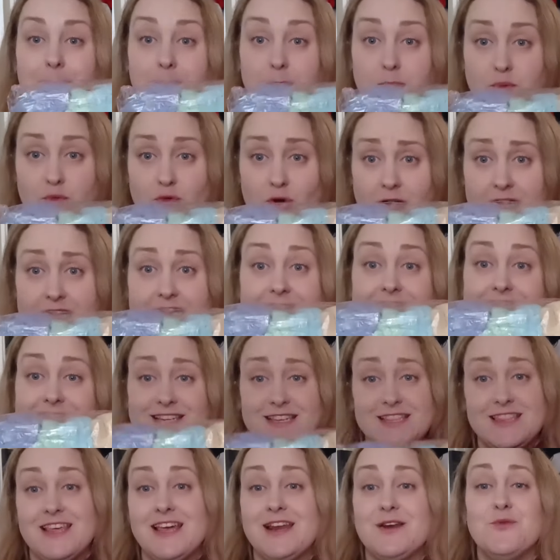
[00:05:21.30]

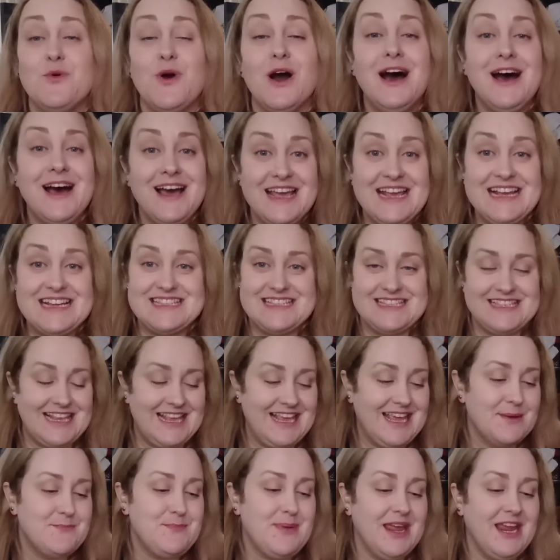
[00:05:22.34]
bright than what it's
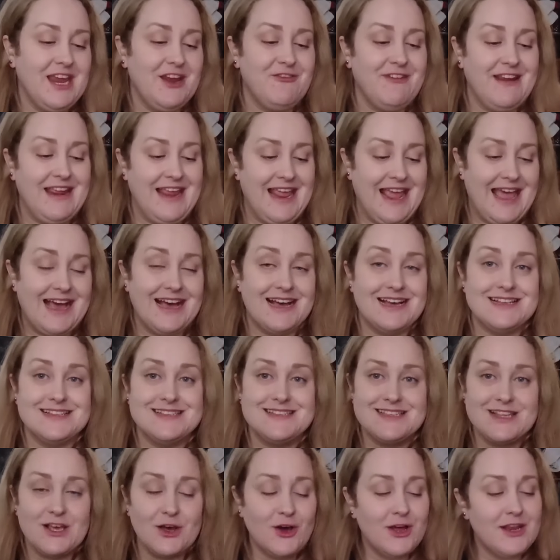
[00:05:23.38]
appearing
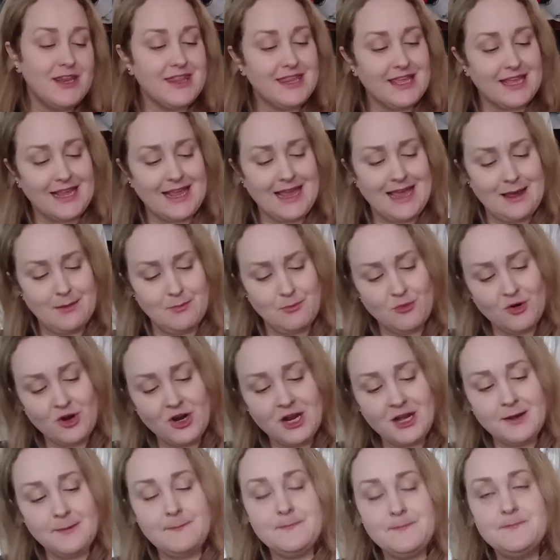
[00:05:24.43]
as on the
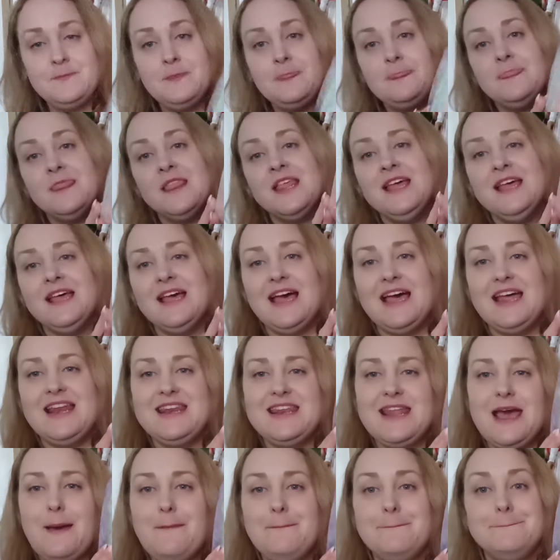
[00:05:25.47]
camera. And
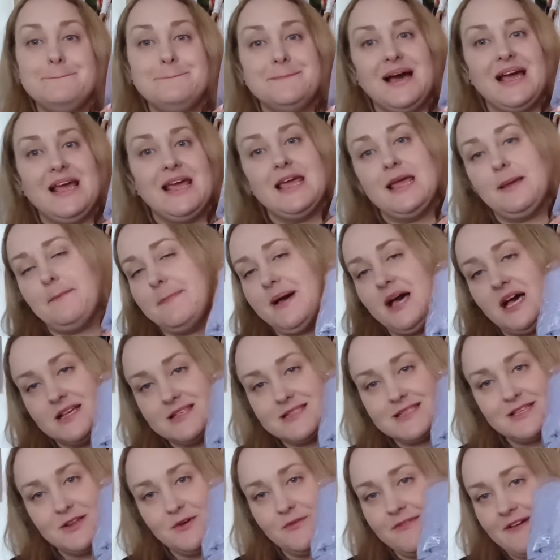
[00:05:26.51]
then my
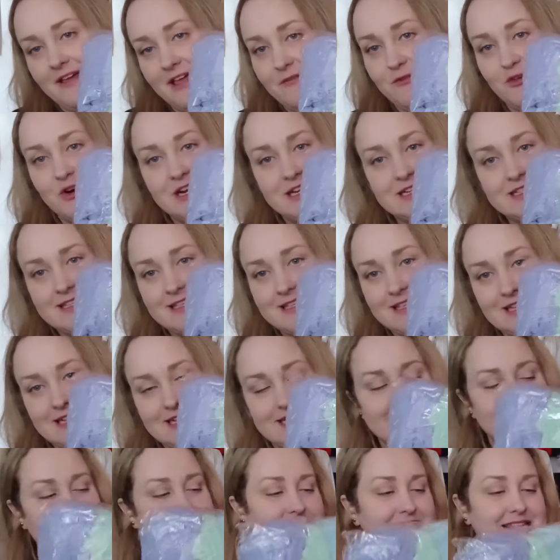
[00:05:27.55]
personal favourites
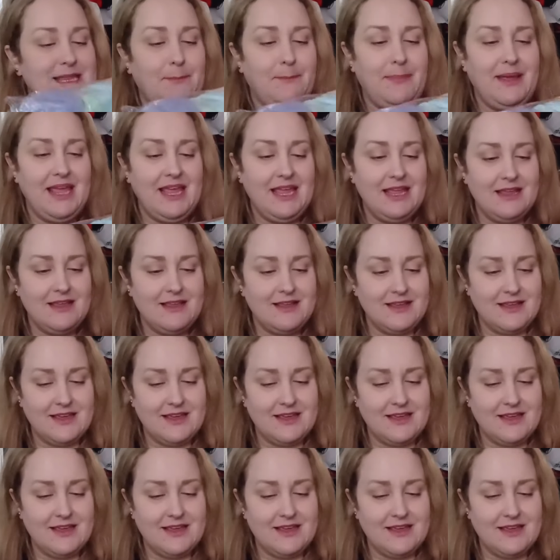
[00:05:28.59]
is the pink.